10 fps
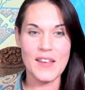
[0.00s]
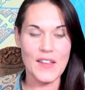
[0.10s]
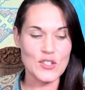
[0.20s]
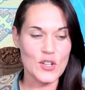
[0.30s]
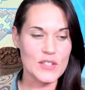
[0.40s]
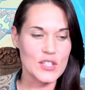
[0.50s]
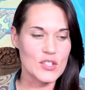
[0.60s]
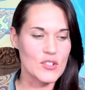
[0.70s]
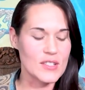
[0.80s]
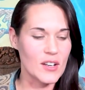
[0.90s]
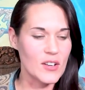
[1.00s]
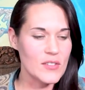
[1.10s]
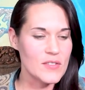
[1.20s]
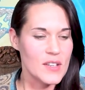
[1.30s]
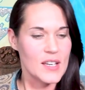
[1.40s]
and that service is
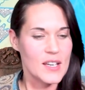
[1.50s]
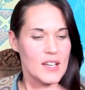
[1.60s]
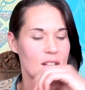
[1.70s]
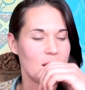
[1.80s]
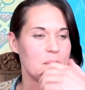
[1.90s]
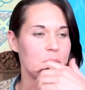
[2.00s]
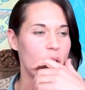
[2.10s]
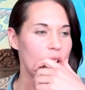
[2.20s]
yourself um,